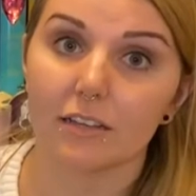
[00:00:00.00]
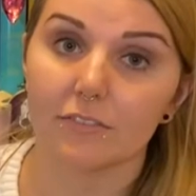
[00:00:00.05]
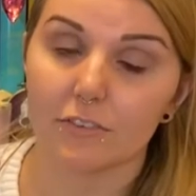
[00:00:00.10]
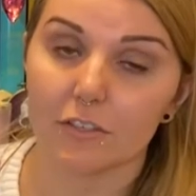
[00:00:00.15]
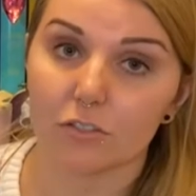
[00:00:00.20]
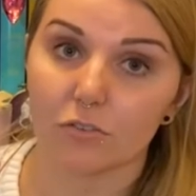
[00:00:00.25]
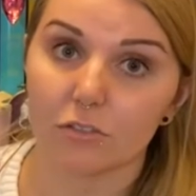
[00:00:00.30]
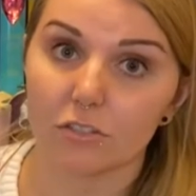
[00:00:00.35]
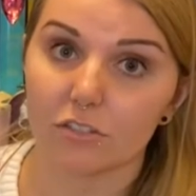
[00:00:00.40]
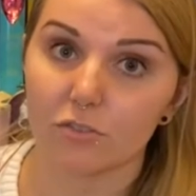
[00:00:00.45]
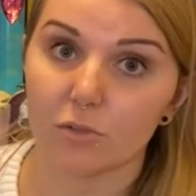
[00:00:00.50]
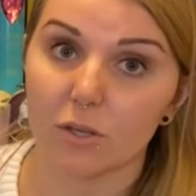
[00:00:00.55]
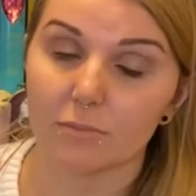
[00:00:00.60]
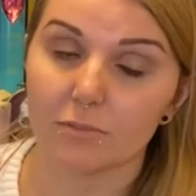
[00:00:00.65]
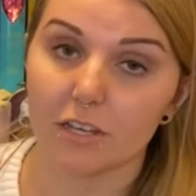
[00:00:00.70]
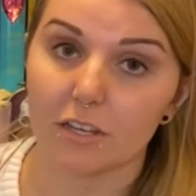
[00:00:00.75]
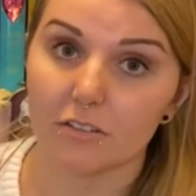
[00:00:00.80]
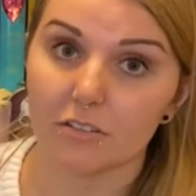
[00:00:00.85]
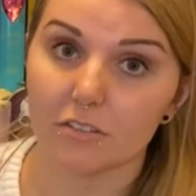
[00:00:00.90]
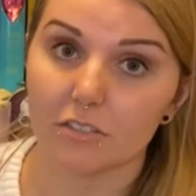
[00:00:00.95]
Victoria Schwab's
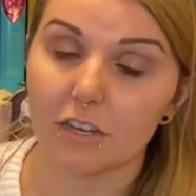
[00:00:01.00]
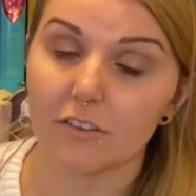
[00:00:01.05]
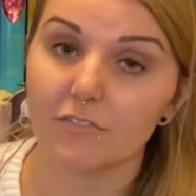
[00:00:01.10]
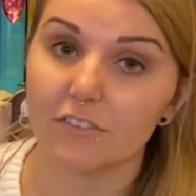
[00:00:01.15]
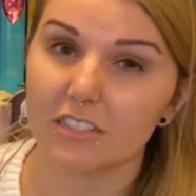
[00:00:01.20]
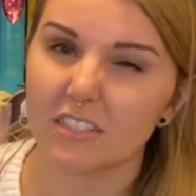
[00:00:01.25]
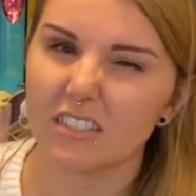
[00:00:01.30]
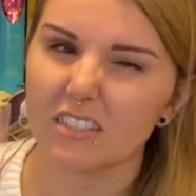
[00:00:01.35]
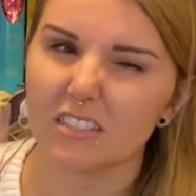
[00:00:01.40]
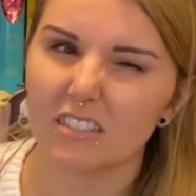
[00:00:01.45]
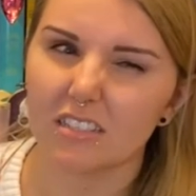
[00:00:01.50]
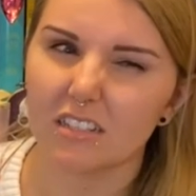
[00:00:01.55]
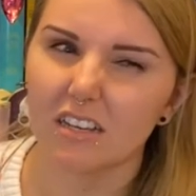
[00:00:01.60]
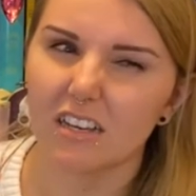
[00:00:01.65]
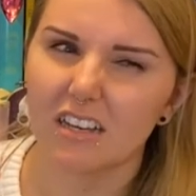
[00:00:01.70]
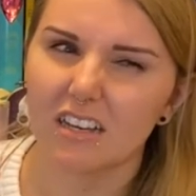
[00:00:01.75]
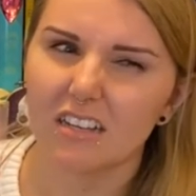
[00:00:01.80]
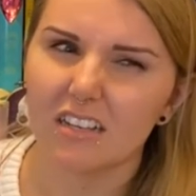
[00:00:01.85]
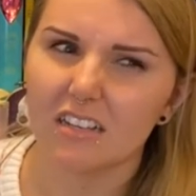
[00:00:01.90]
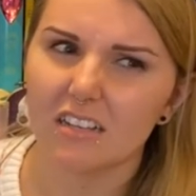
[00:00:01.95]
other stuff. This is
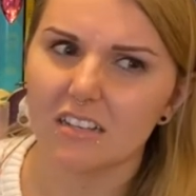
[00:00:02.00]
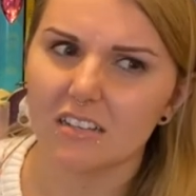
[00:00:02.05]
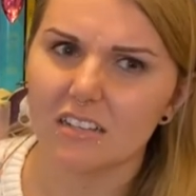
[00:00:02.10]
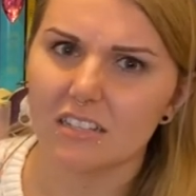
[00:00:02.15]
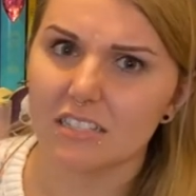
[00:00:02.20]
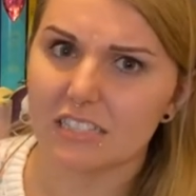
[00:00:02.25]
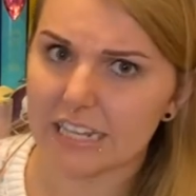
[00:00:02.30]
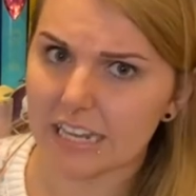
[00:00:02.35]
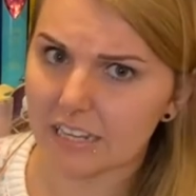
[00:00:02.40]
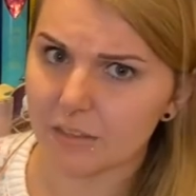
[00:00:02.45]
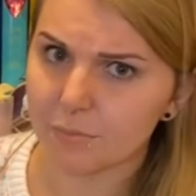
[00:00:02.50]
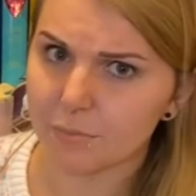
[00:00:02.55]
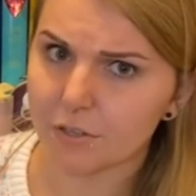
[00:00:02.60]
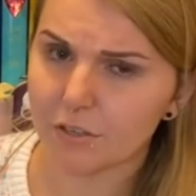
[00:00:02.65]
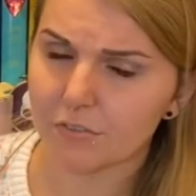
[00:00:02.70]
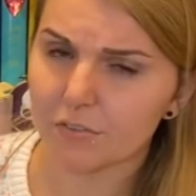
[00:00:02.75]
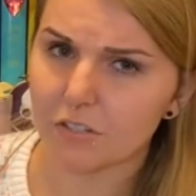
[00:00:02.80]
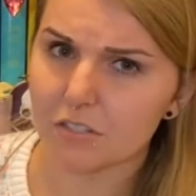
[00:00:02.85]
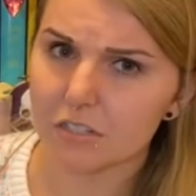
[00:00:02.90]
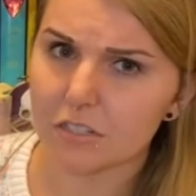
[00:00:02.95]
the second book
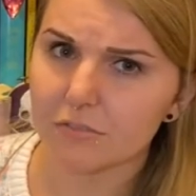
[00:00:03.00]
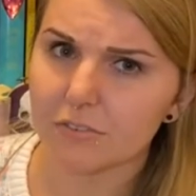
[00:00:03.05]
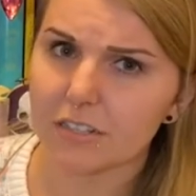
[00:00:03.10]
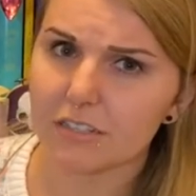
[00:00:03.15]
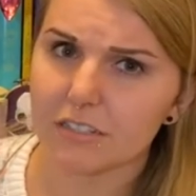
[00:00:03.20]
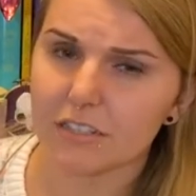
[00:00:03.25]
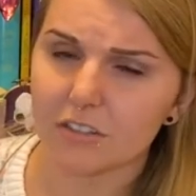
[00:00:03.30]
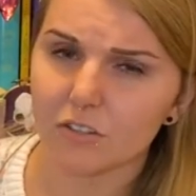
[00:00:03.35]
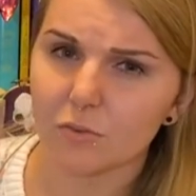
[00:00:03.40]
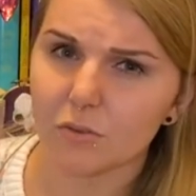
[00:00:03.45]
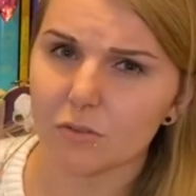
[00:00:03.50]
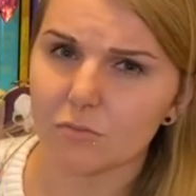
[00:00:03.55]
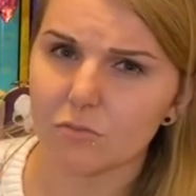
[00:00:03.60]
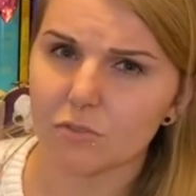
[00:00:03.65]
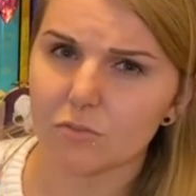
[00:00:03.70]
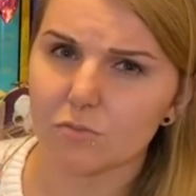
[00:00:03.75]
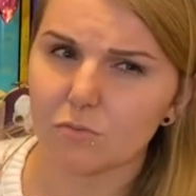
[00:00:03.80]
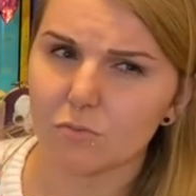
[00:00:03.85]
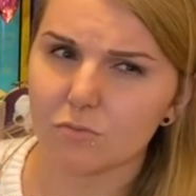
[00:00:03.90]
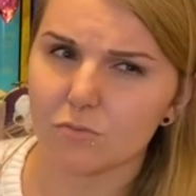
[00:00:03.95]
of hers I read. The other one
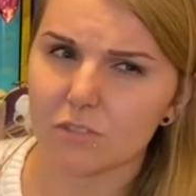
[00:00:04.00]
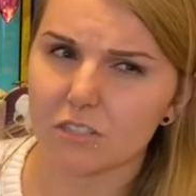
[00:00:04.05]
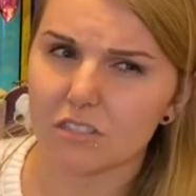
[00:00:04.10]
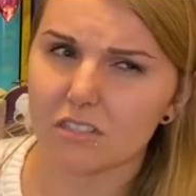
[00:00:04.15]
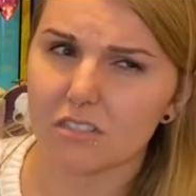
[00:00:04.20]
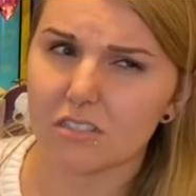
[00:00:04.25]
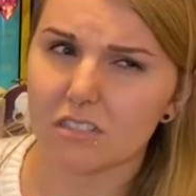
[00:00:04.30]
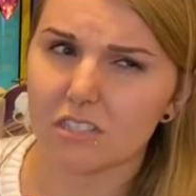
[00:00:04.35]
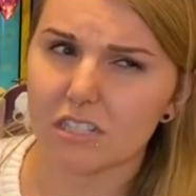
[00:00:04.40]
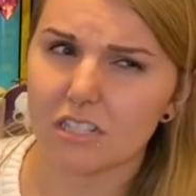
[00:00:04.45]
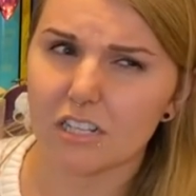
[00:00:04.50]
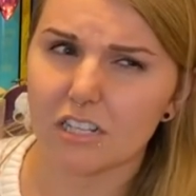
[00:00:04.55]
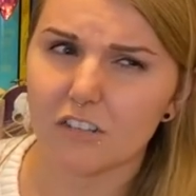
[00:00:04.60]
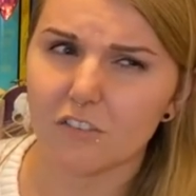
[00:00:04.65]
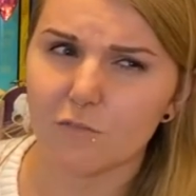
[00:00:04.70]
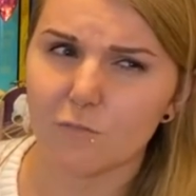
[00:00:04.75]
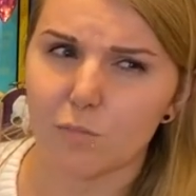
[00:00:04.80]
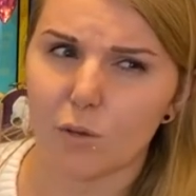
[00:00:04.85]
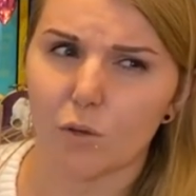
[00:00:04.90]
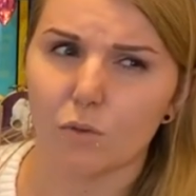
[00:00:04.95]
was The City
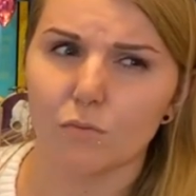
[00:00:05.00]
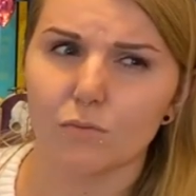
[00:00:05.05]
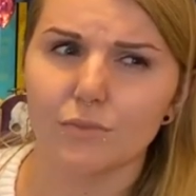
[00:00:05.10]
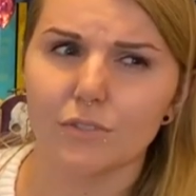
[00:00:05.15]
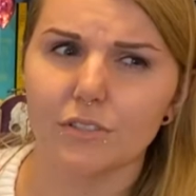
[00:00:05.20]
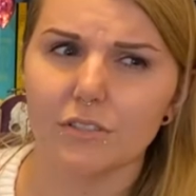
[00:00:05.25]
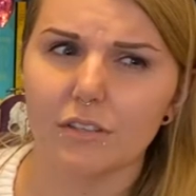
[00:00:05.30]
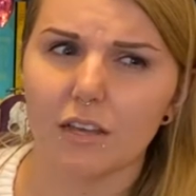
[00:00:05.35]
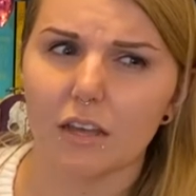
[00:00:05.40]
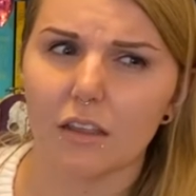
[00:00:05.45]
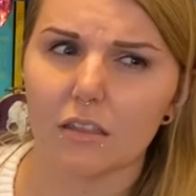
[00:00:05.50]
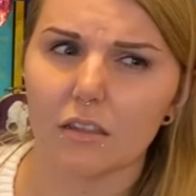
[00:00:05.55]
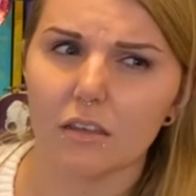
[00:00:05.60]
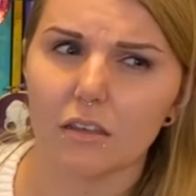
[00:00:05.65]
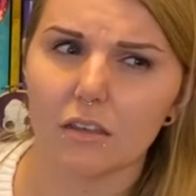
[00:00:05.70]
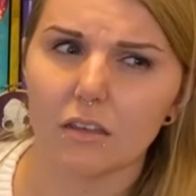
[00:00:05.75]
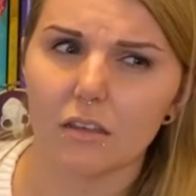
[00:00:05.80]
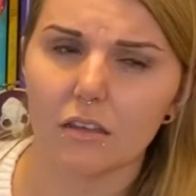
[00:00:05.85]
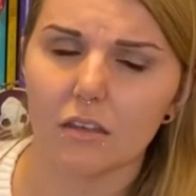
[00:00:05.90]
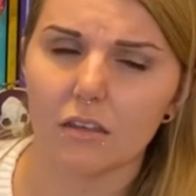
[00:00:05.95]
of Bones, I
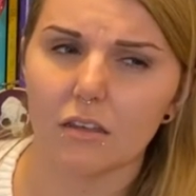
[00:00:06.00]
think.